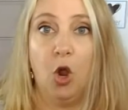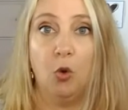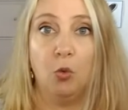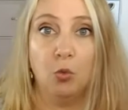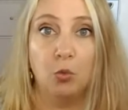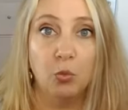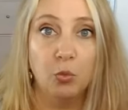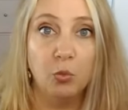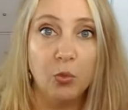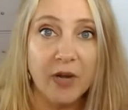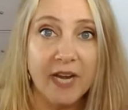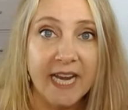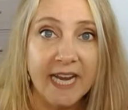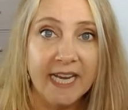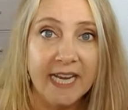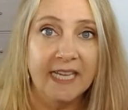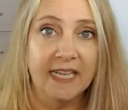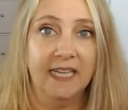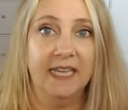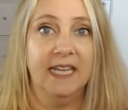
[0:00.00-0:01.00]
a
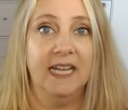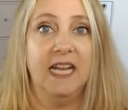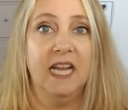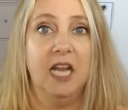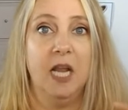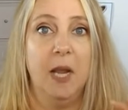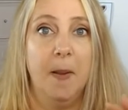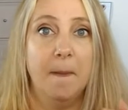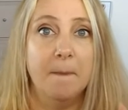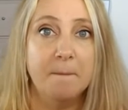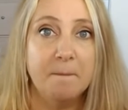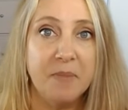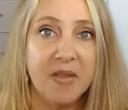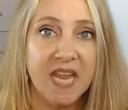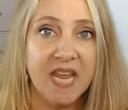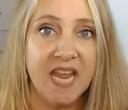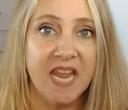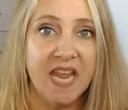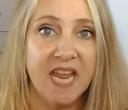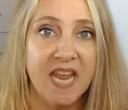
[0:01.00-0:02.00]
really
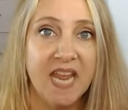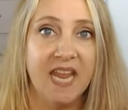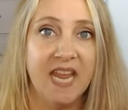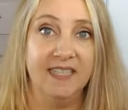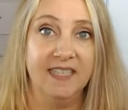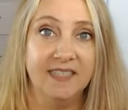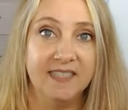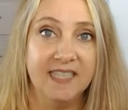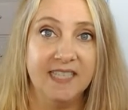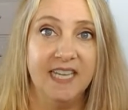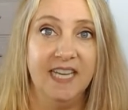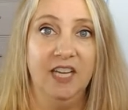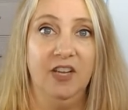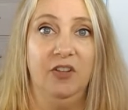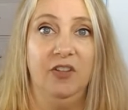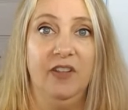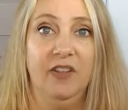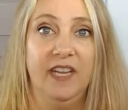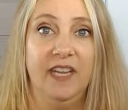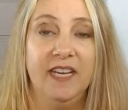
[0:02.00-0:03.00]
big
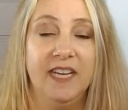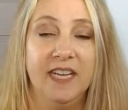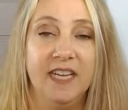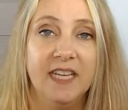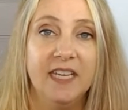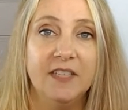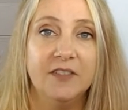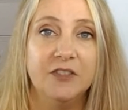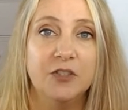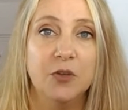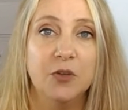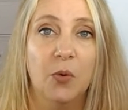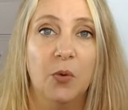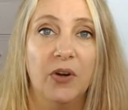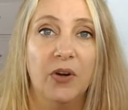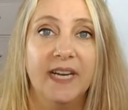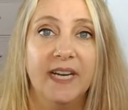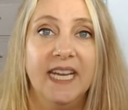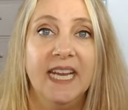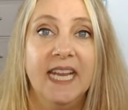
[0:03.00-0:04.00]
deal in any
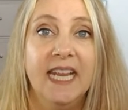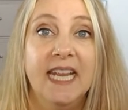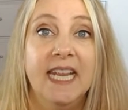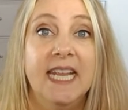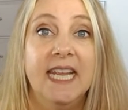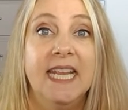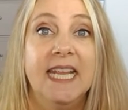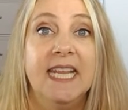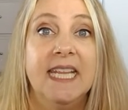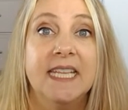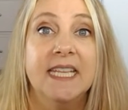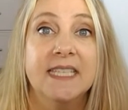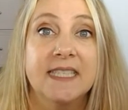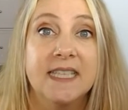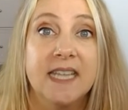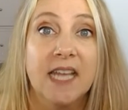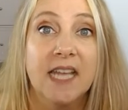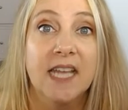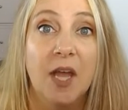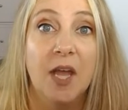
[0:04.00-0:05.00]
story is
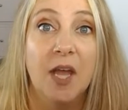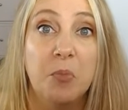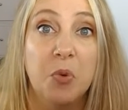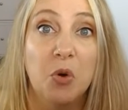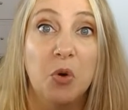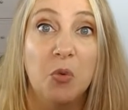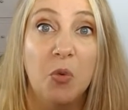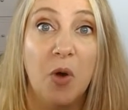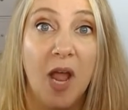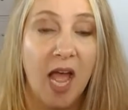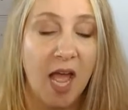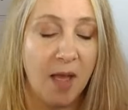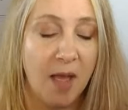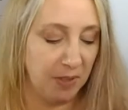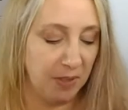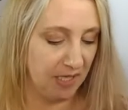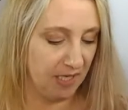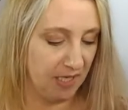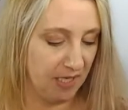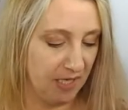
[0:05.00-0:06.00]
the
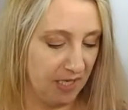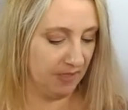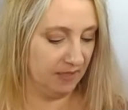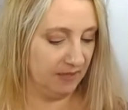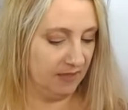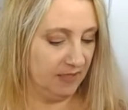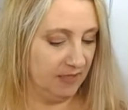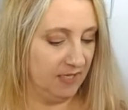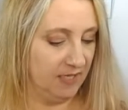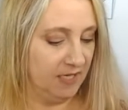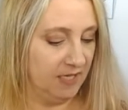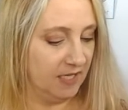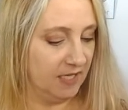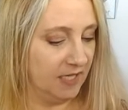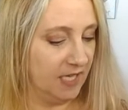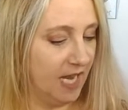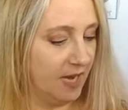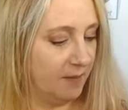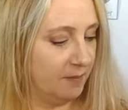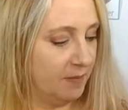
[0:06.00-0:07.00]
problem.
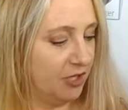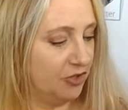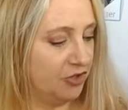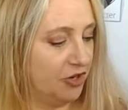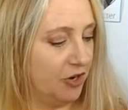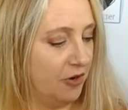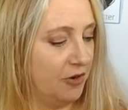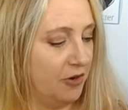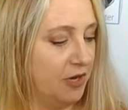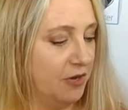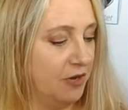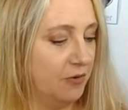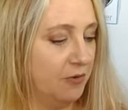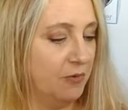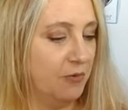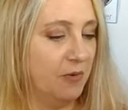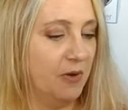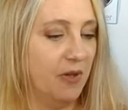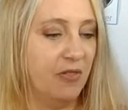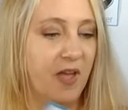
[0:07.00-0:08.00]
let me show
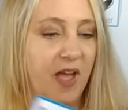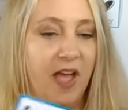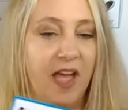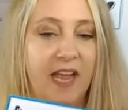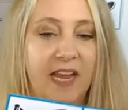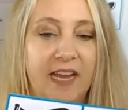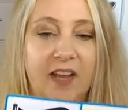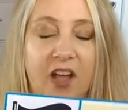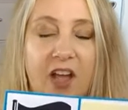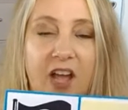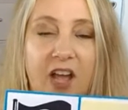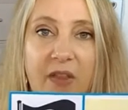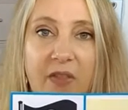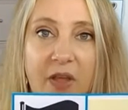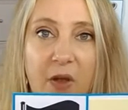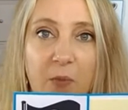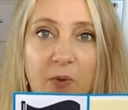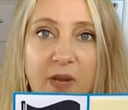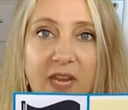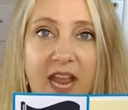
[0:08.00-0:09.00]
you the icon
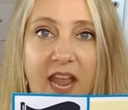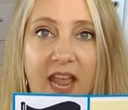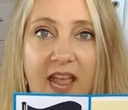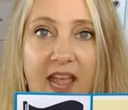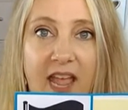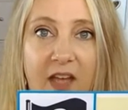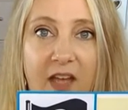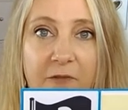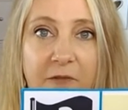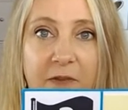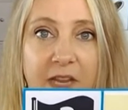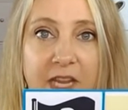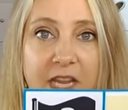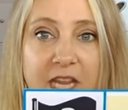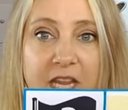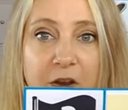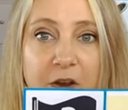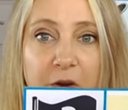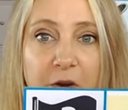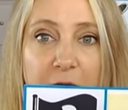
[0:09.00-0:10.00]
that we have
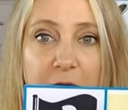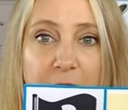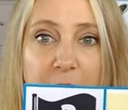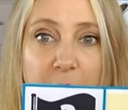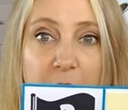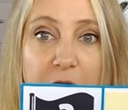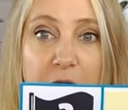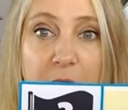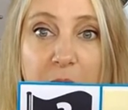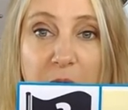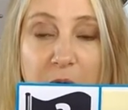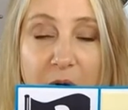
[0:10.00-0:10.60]
here for the